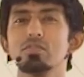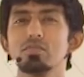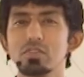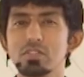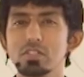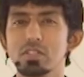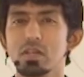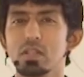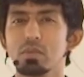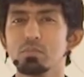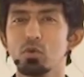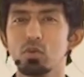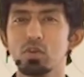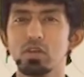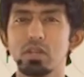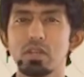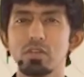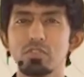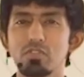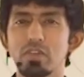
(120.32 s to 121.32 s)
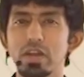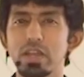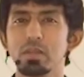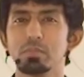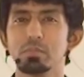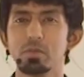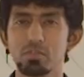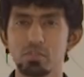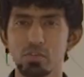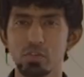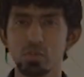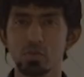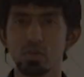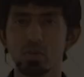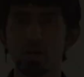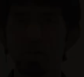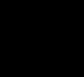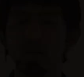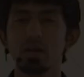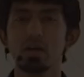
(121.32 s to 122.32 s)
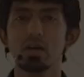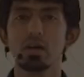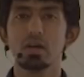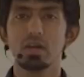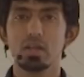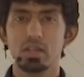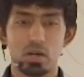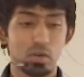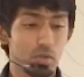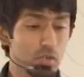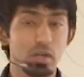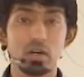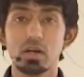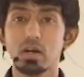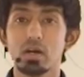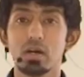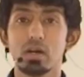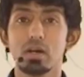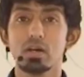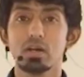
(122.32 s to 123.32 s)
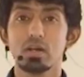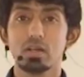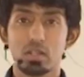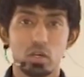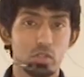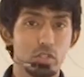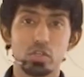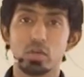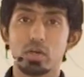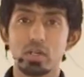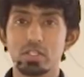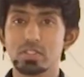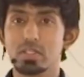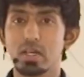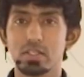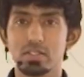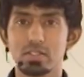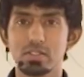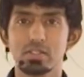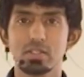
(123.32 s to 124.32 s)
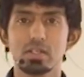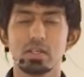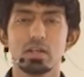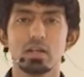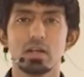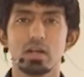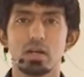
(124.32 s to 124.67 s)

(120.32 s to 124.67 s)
physical, more definable for you. Now that you understand this,